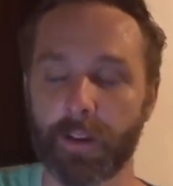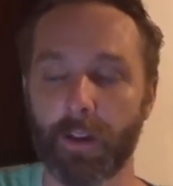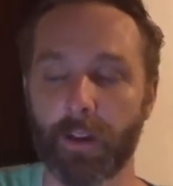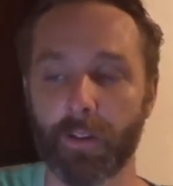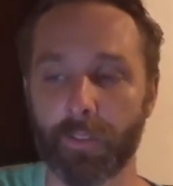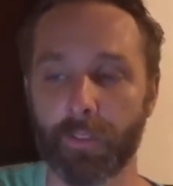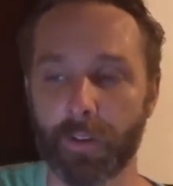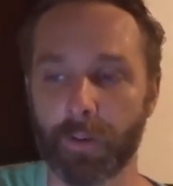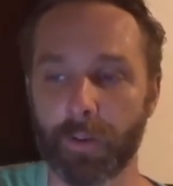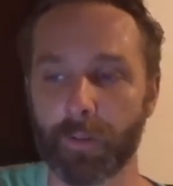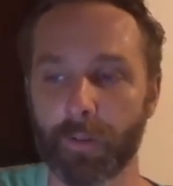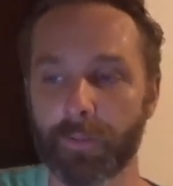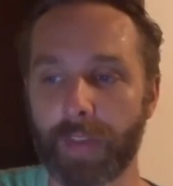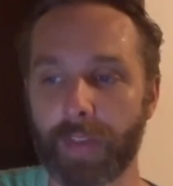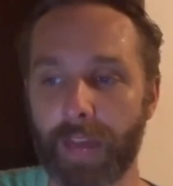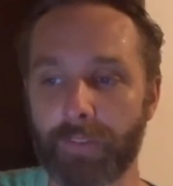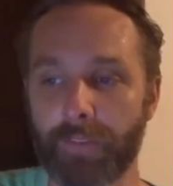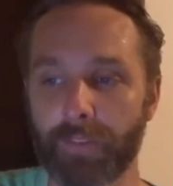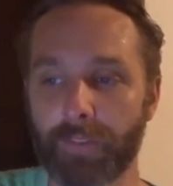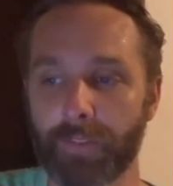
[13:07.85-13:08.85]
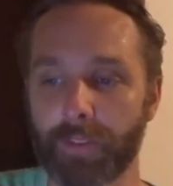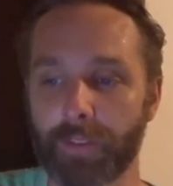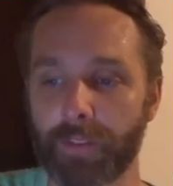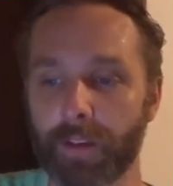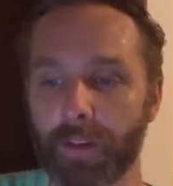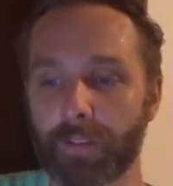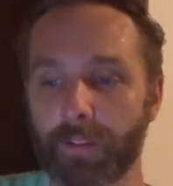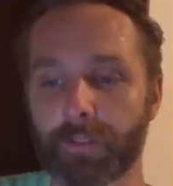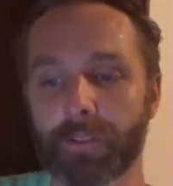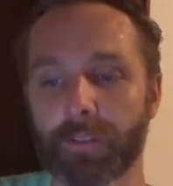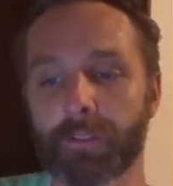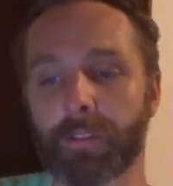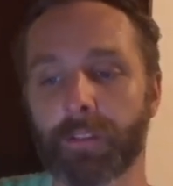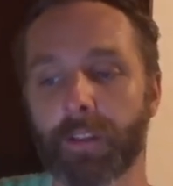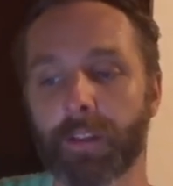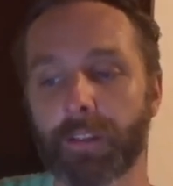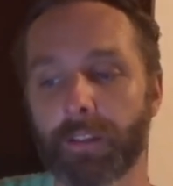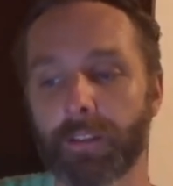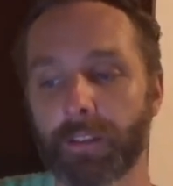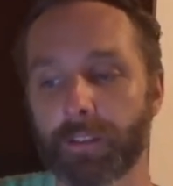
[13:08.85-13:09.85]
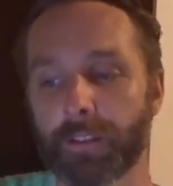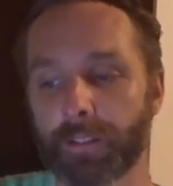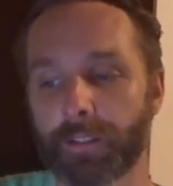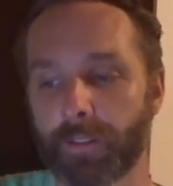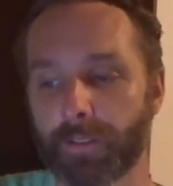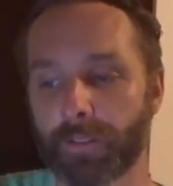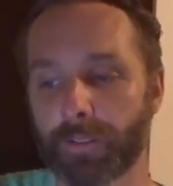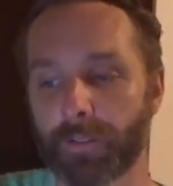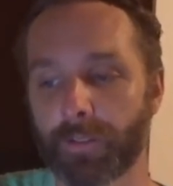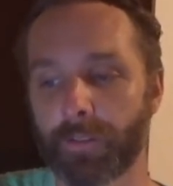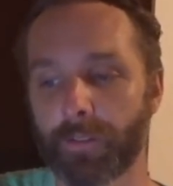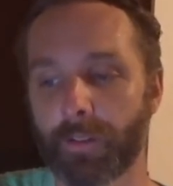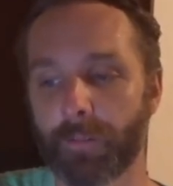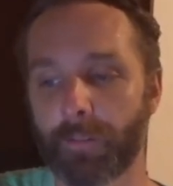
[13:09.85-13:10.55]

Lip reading: Although that 50,000 ideally is also